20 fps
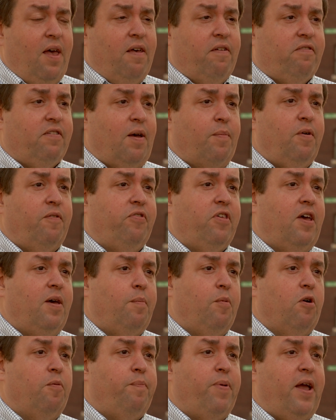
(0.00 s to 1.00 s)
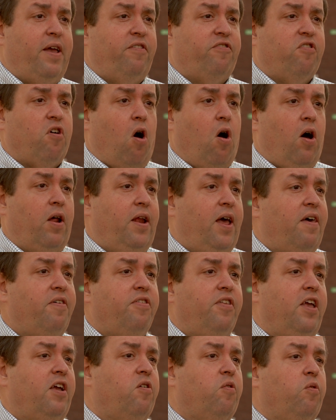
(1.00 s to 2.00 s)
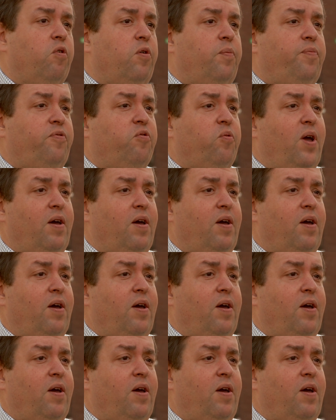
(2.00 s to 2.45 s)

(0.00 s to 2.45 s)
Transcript: Some of them are based on ethnic groups.